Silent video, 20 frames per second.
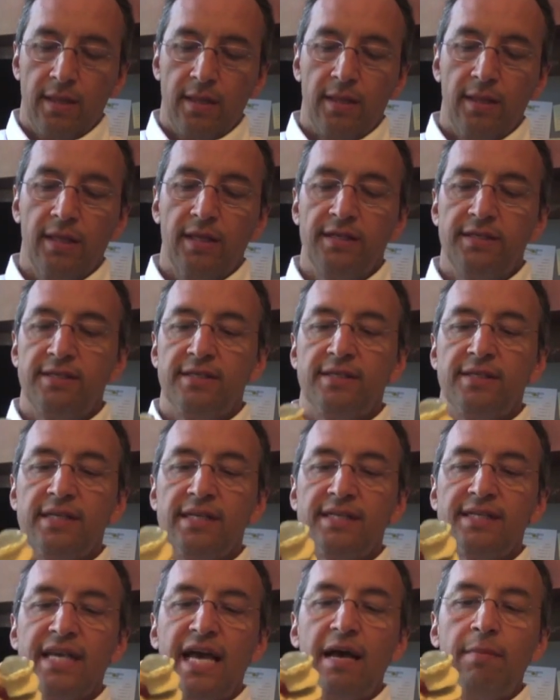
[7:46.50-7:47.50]
This is an
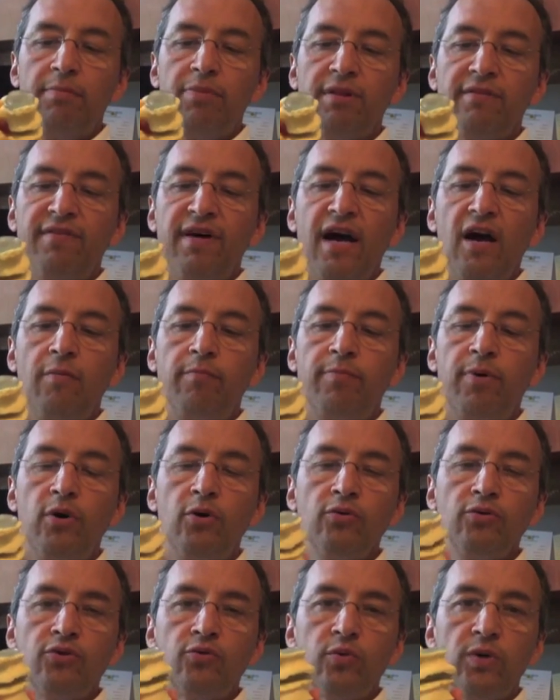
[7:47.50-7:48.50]
example of how
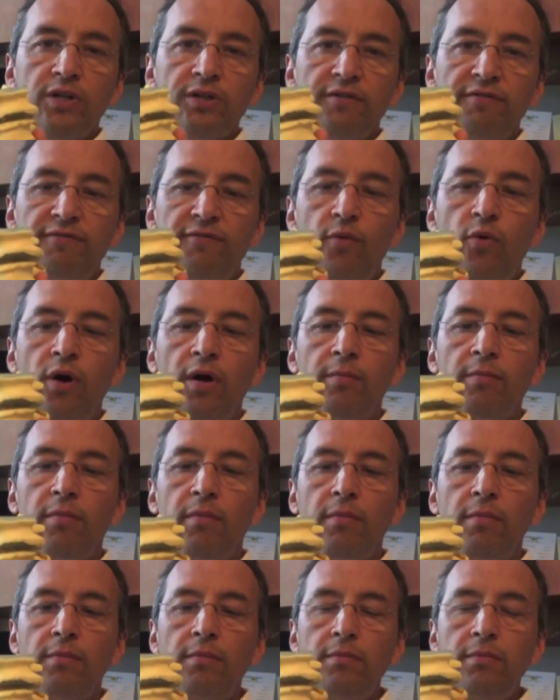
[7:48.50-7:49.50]
bones will deform
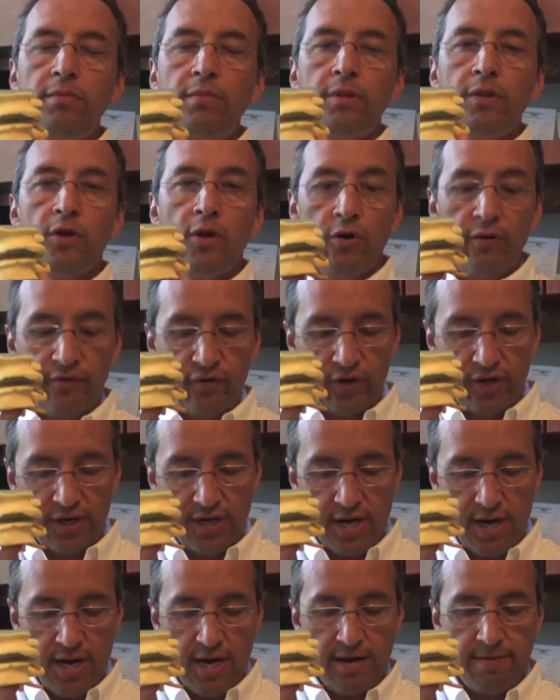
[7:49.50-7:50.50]
over
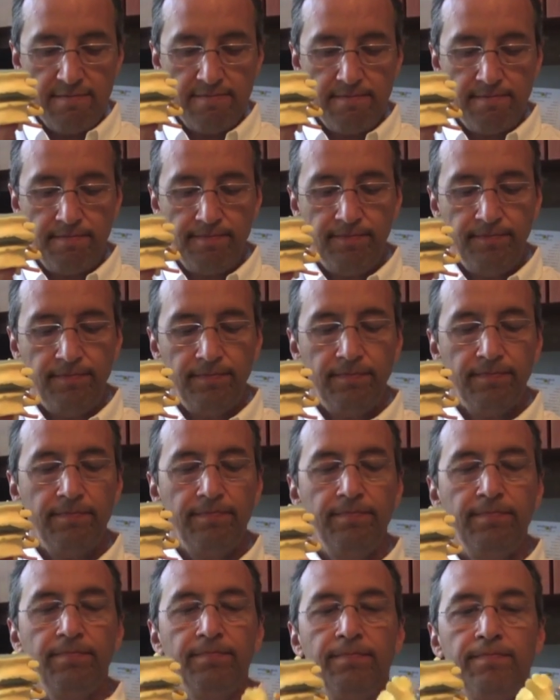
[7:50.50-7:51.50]
time.
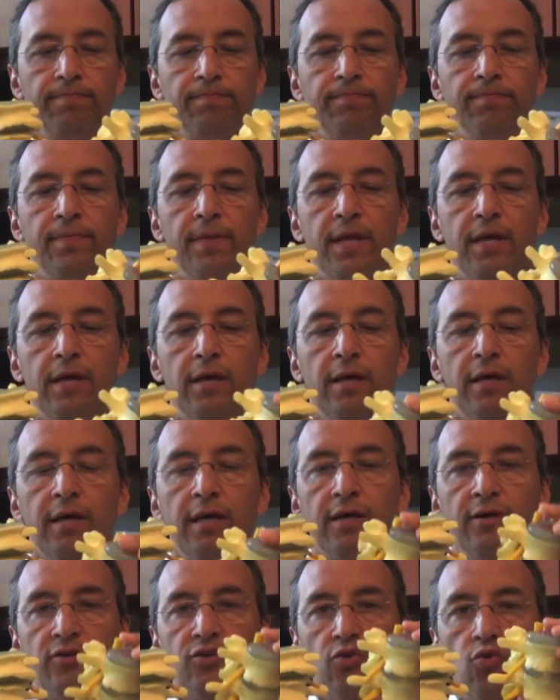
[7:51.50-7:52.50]

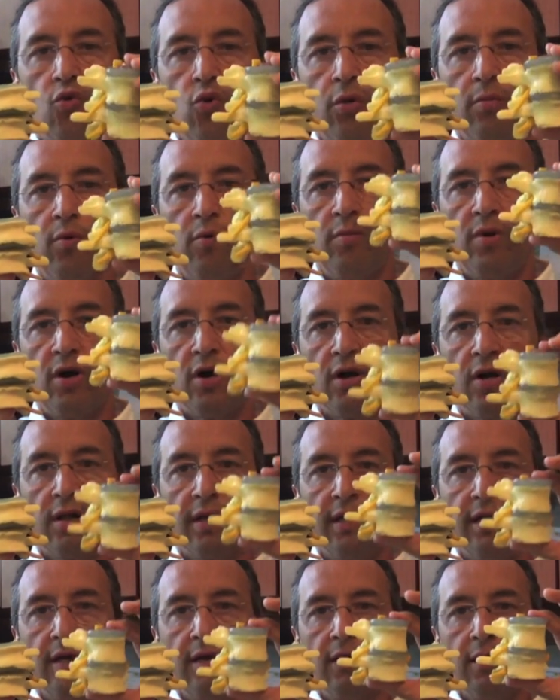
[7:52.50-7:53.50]
Here's a normal model
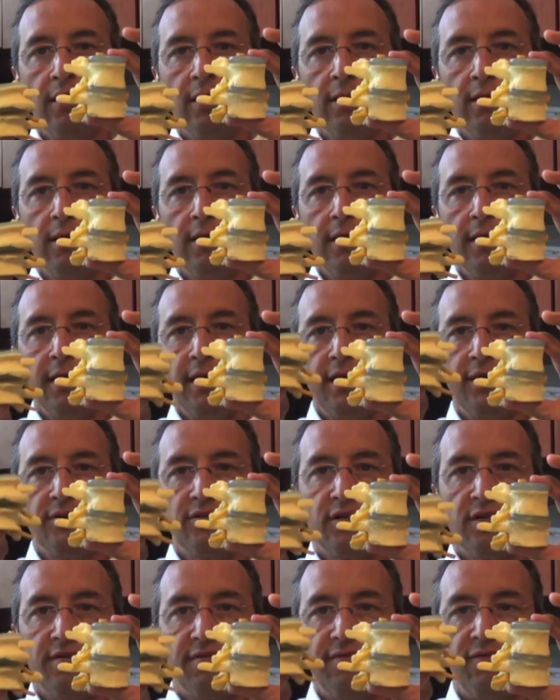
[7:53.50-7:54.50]
here. Here's
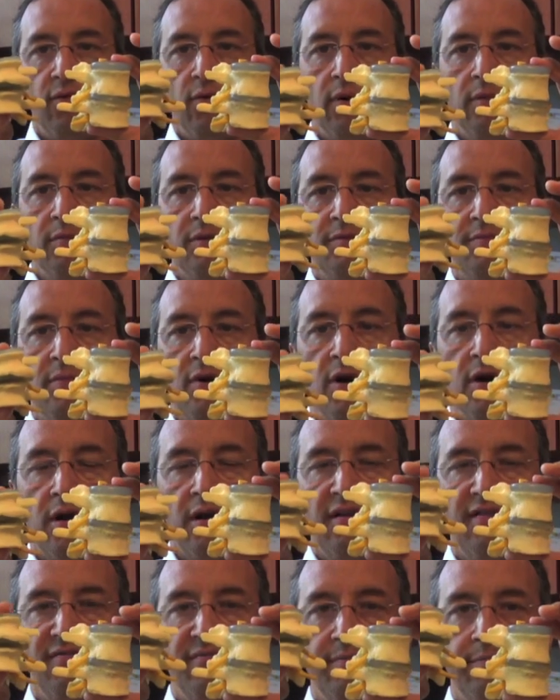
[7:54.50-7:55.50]
a deformed
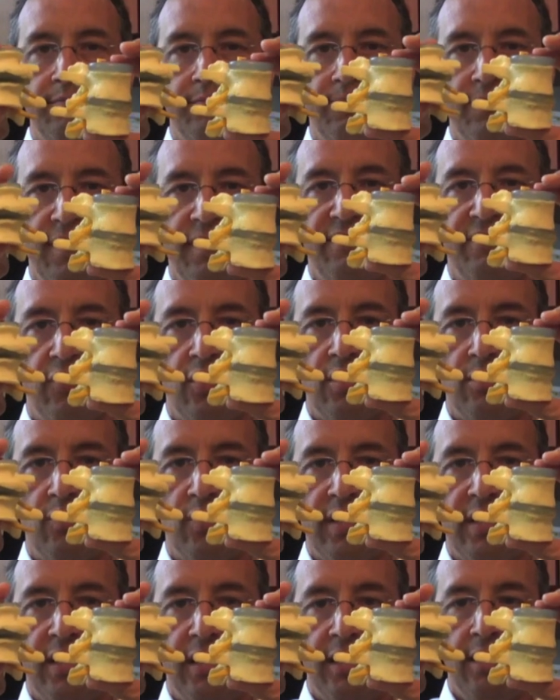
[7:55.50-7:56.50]
model of
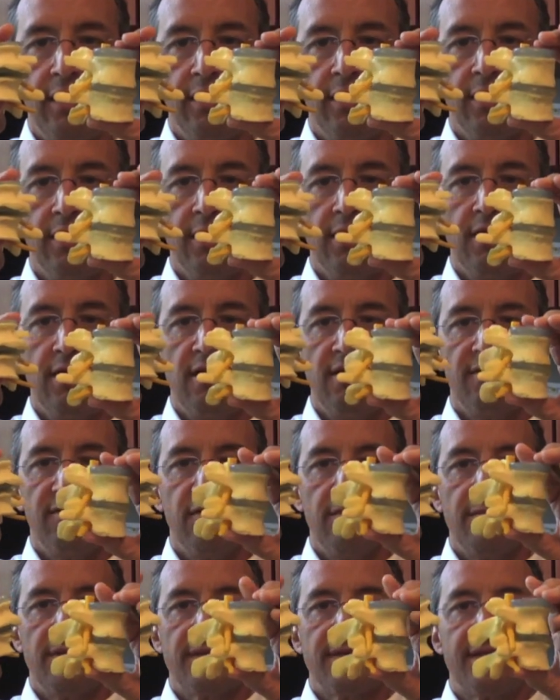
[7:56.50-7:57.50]
vertebrae here.
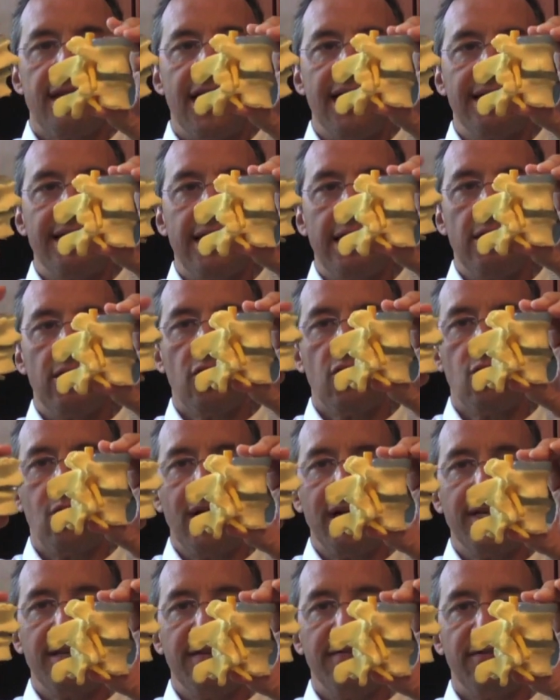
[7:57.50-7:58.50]
From the side they look
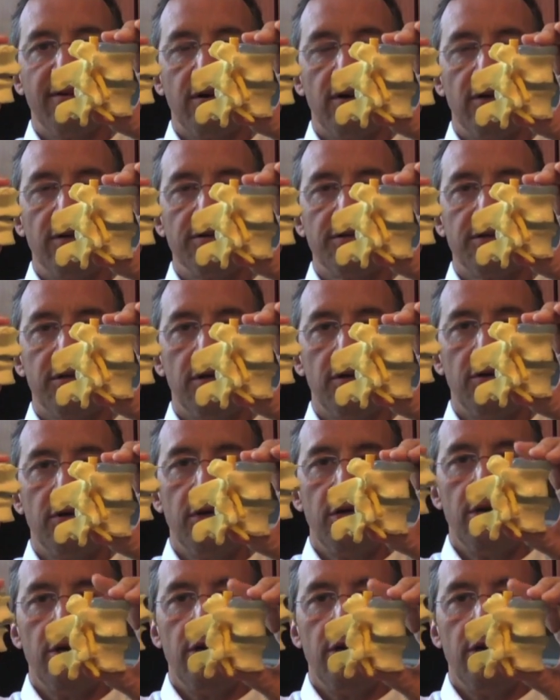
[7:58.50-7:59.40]
quite different also.